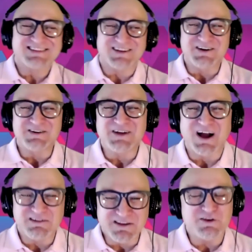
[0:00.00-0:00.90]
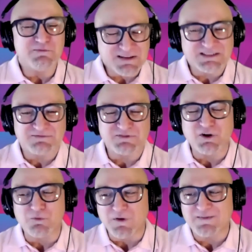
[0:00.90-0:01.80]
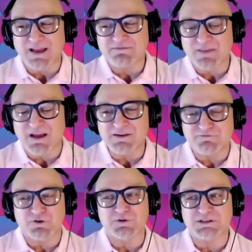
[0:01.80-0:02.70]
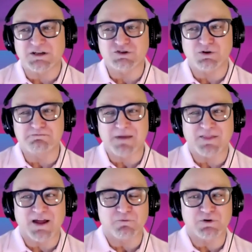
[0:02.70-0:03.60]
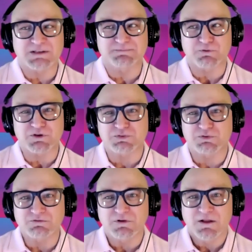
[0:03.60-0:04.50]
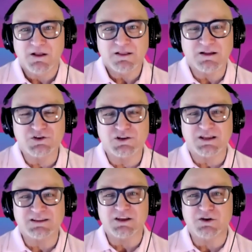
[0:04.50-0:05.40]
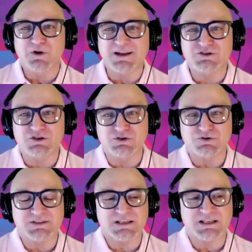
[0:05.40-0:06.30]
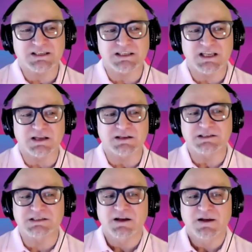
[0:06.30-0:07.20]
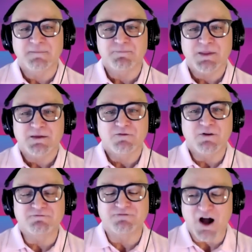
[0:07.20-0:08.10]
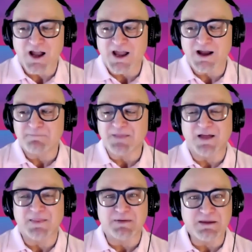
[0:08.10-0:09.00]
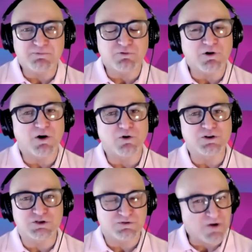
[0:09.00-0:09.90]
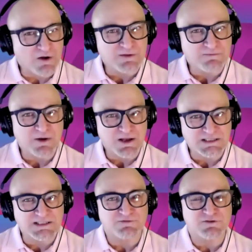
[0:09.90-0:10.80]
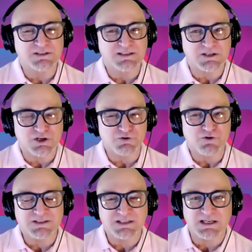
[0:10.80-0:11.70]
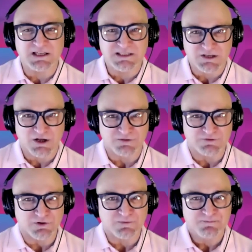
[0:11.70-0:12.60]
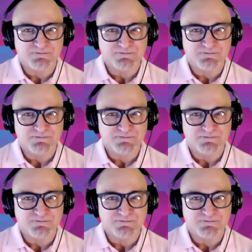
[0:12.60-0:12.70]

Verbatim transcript: so you must have, you know, was that an influence because your mother was spiritual? Like, do you think that you were introduced to these things? via uh, other people, or did you find them by yourself? Because there's a curiosity inside of you.